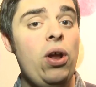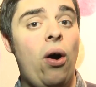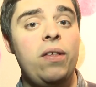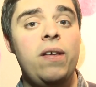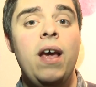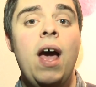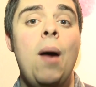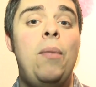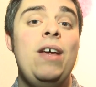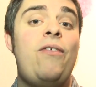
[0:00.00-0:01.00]
not.
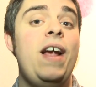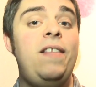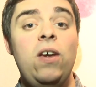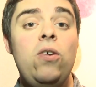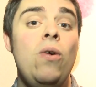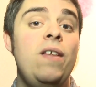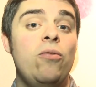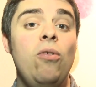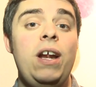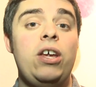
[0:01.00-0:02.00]
But if they do, it's
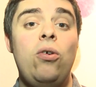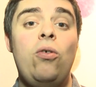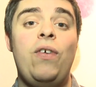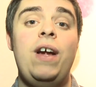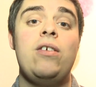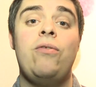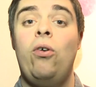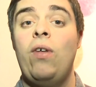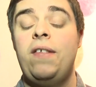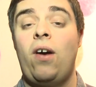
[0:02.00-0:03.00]
a really cool feature
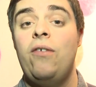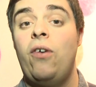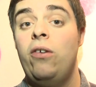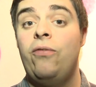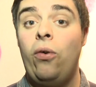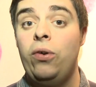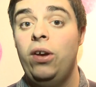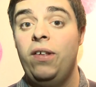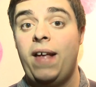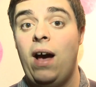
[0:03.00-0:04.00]
for all those iPhone 4
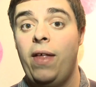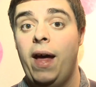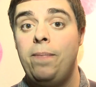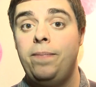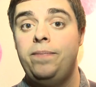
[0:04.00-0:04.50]
users out there.